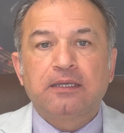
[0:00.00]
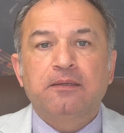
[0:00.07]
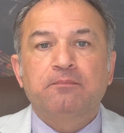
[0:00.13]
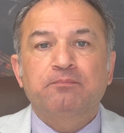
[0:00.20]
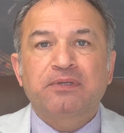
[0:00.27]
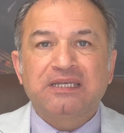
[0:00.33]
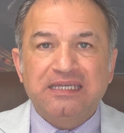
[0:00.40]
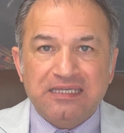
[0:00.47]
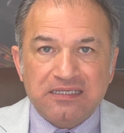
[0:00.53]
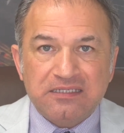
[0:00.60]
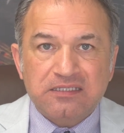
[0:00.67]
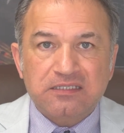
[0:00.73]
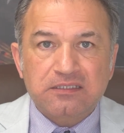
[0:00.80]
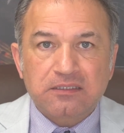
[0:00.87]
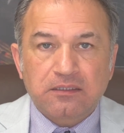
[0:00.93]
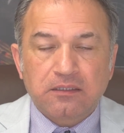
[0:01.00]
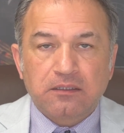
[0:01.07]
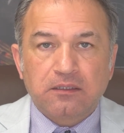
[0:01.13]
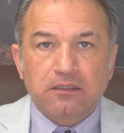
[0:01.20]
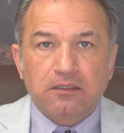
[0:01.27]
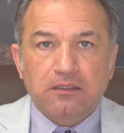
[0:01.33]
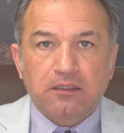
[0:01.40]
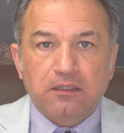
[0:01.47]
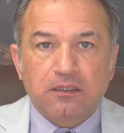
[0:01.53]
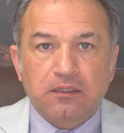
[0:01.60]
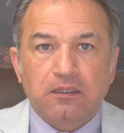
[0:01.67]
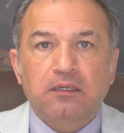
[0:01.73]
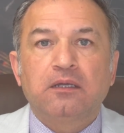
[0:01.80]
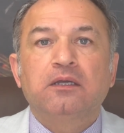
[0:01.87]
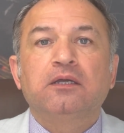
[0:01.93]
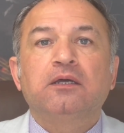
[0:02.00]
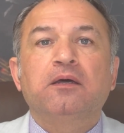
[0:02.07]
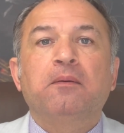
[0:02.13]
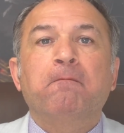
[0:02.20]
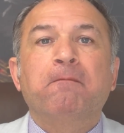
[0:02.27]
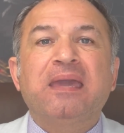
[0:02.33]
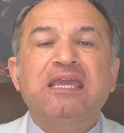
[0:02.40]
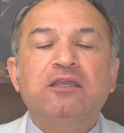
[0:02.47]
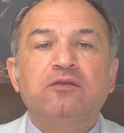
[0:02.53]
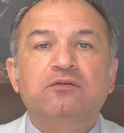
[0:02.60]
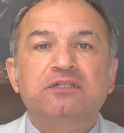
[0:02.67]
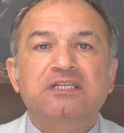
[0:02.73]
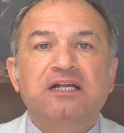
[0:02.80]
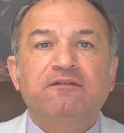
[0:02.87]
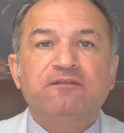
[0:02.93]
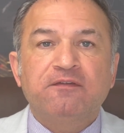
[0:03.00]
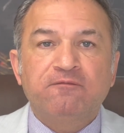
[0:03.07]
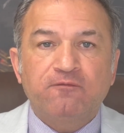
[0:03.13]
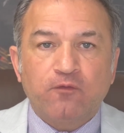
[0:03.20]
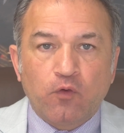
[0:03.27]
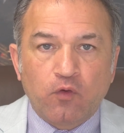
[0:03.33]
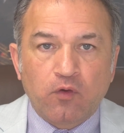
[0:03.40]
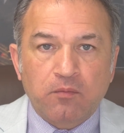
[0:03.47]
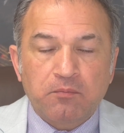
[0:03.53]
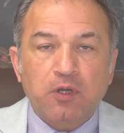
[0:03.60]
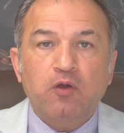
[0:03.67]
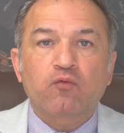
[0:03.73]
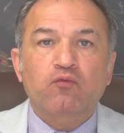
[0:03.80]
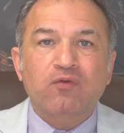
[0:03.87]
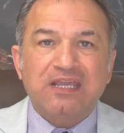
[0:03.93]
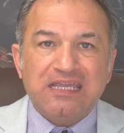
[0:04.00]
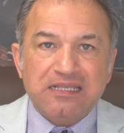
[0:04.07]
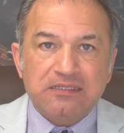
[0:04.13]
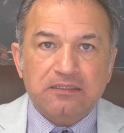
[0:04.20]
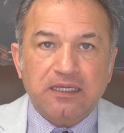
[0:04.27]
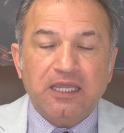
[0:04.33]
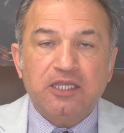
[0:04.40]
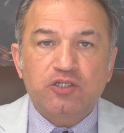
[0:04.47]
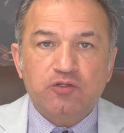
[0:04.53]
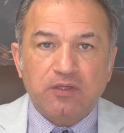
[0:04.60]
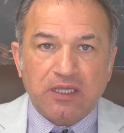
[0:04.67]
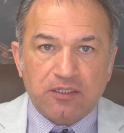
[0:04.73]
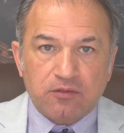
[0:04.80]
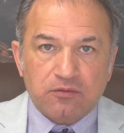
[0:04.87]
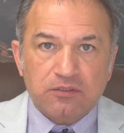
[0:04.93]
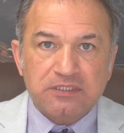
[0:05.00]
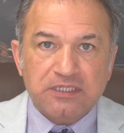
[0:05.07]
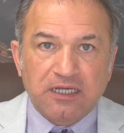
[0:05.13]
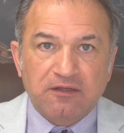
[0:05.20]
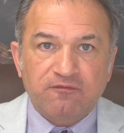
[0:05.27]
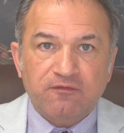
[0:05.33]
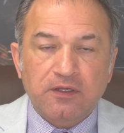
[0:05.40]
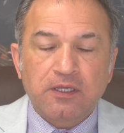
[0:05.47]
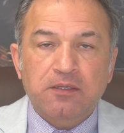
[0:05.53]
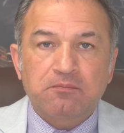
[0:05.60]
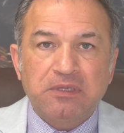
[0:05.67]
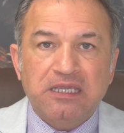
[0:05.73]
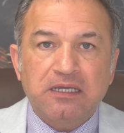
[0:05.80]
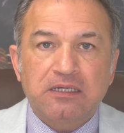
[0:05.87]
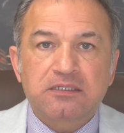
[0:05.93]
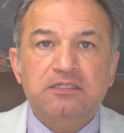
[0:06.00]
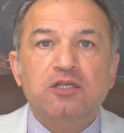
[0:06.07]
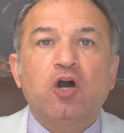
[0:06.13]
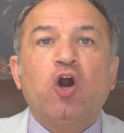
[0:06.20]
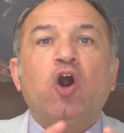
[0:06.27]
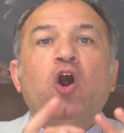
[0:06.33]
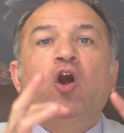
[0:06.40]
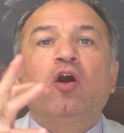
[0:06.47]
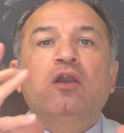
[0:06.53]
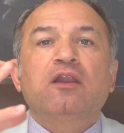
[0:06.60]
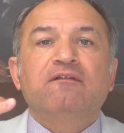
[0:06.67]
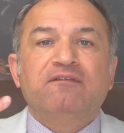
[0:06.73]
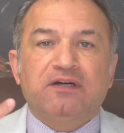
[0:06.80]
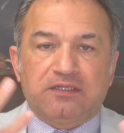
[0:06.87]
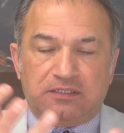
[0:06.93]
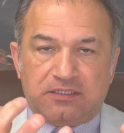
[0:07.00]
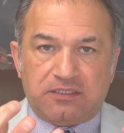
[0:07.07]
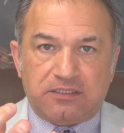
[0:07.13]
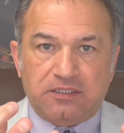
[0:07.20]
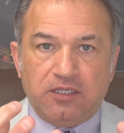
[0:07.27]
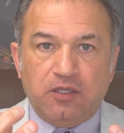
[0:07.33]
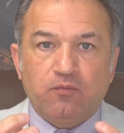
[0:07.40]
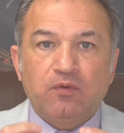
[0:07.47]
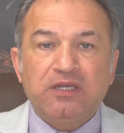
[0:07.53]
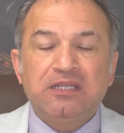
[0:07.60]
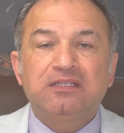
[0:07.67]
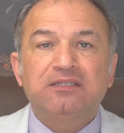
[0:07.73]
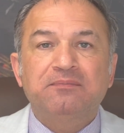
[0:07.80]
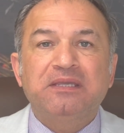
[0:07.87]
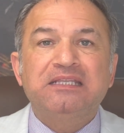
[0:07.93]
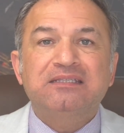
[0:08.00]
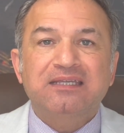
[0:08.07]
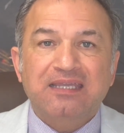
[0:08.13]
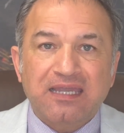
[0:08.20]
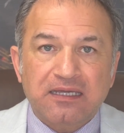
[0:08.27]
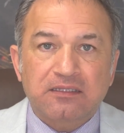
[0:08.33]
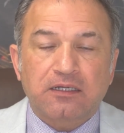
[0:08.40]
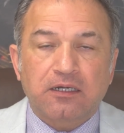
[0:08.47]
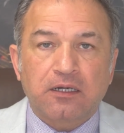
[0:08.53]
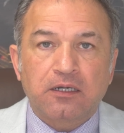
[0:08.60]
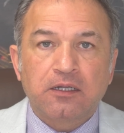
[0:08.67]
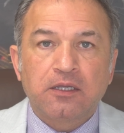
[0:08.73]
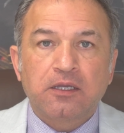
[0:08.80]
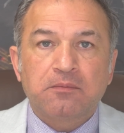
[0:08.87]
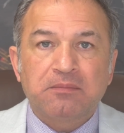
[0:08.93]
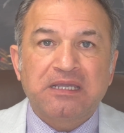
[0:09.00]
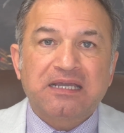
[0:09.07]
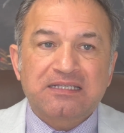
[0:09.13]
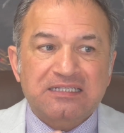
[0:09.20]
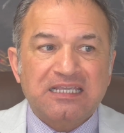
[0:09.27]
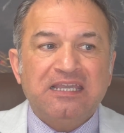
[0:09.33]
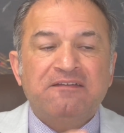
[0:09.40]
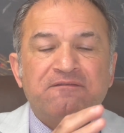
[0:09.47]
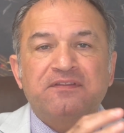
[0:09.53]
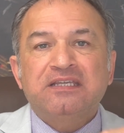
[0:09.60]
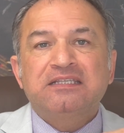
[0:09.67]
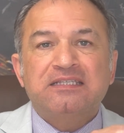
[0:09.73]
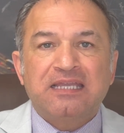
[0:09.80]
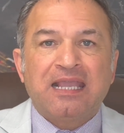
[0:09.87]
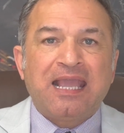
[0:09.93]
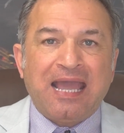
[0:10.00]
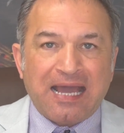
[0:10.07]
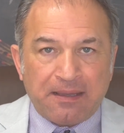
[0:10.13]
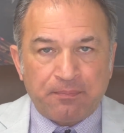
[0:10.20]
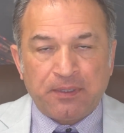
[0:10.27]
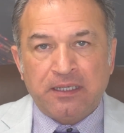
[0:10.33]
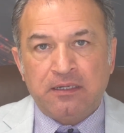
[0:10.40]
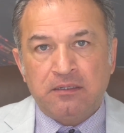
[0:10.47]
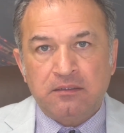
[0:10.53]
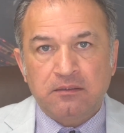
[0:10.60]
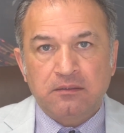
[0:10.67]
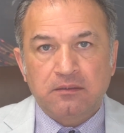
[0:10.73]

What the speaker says: Please make yourself informed, read, educate yourself, because all of us, we need to be together, because if this thing happen,